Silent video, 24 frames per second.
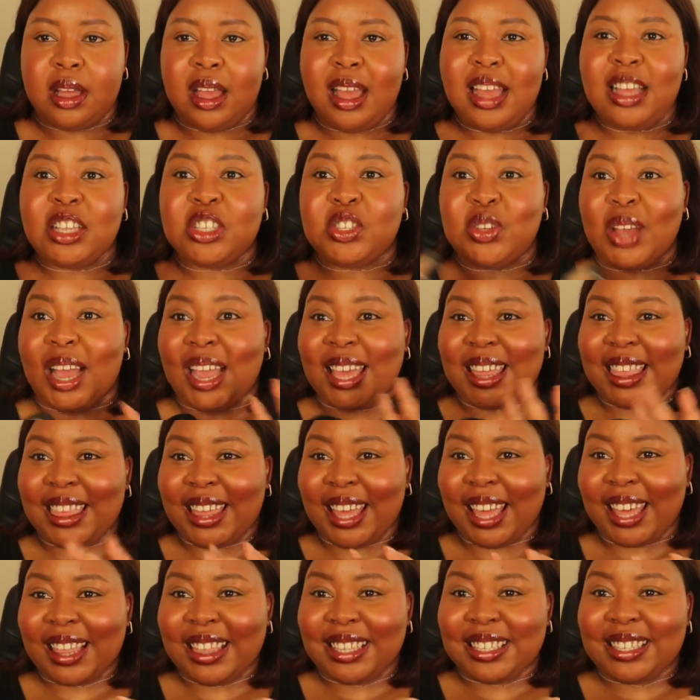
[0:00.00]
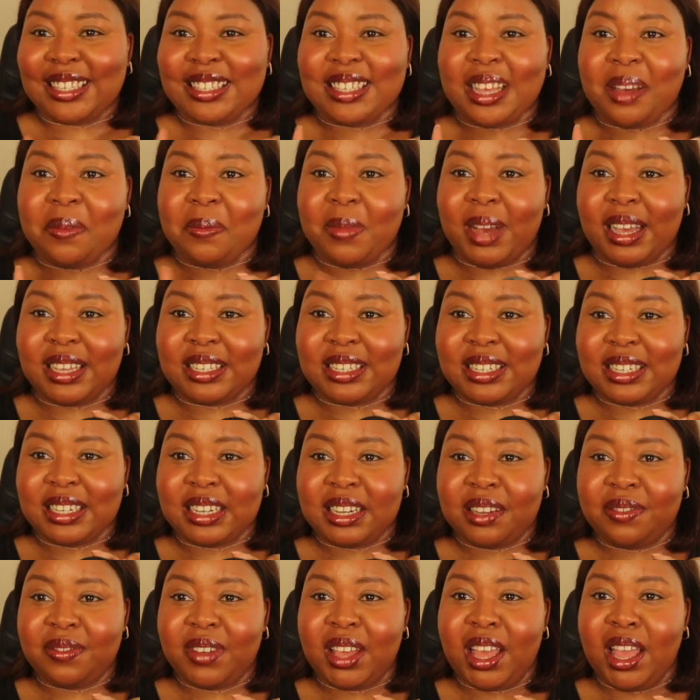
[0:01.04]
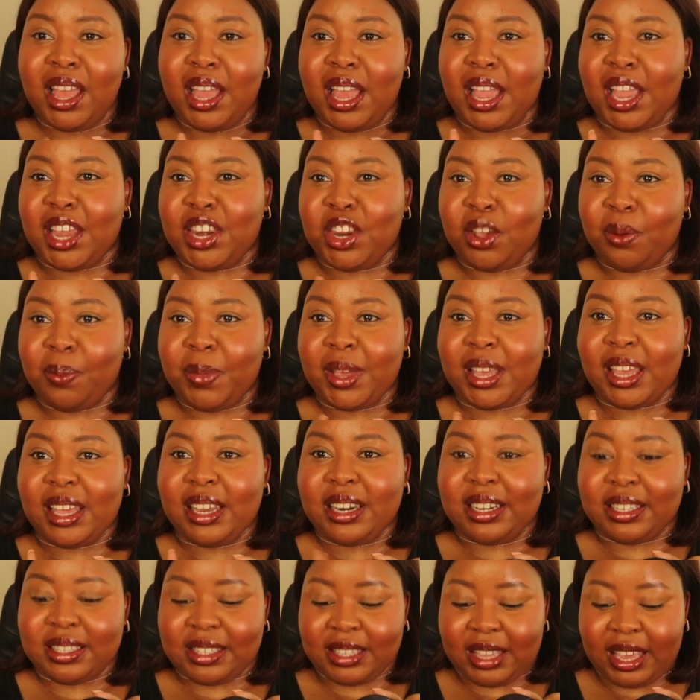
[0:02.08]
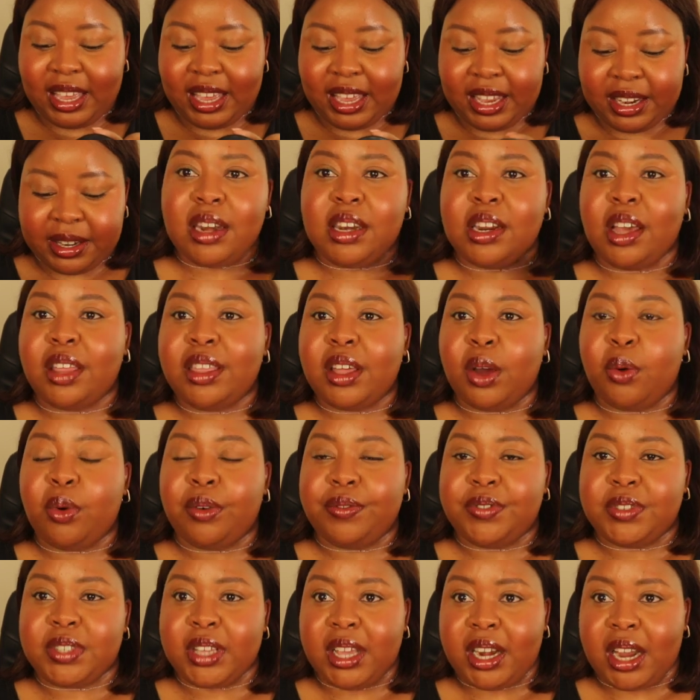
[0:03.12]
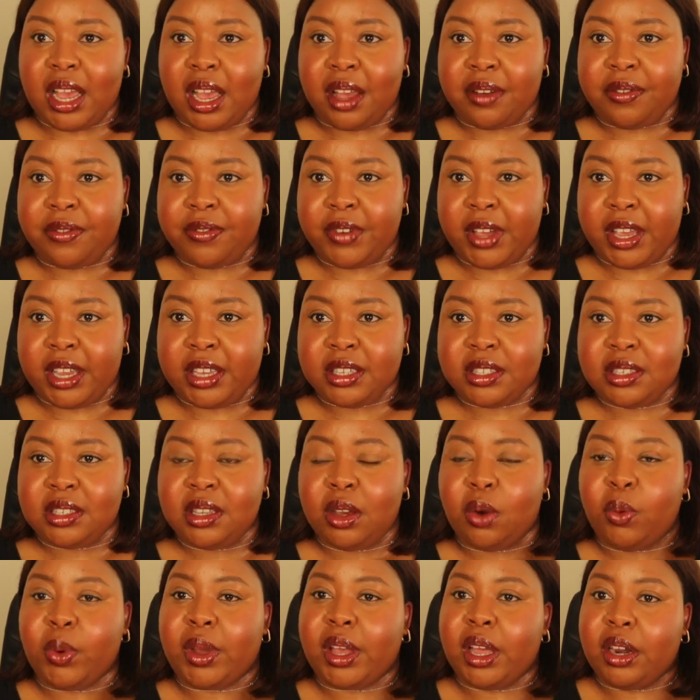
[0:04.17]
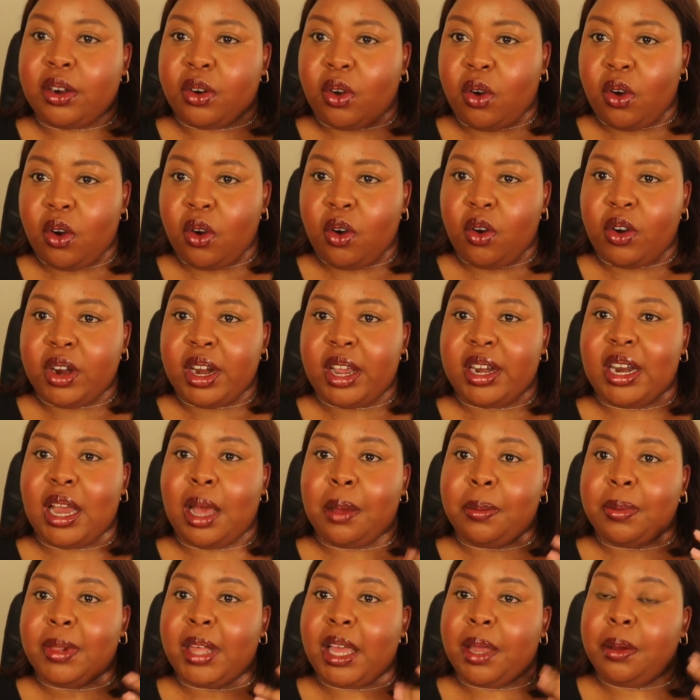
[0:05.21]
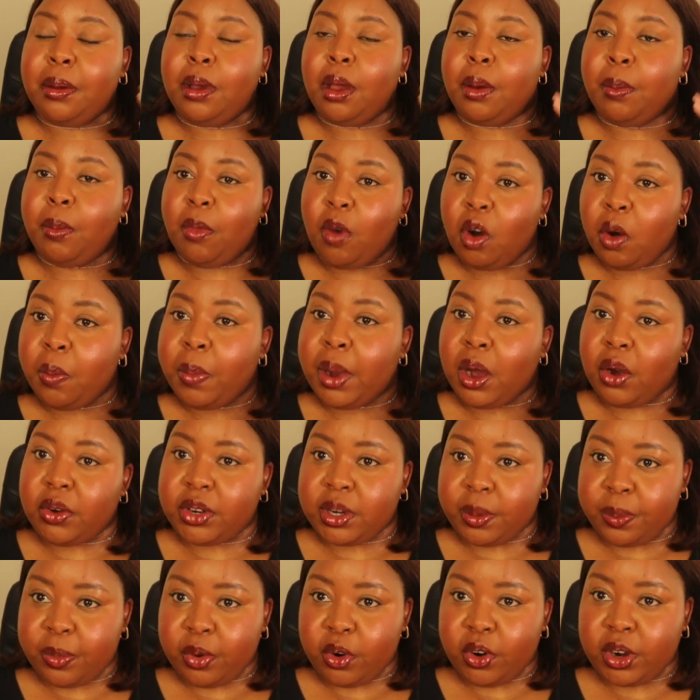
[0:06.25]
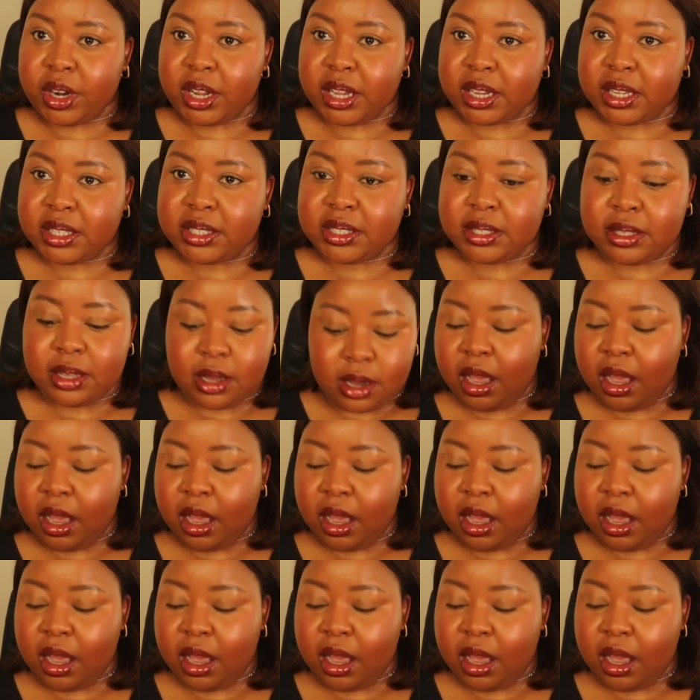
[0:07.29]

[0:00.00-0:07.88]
so I think this is a must-have in your beginner's kit. Now that we've set our face, we can go on and apply more powder products.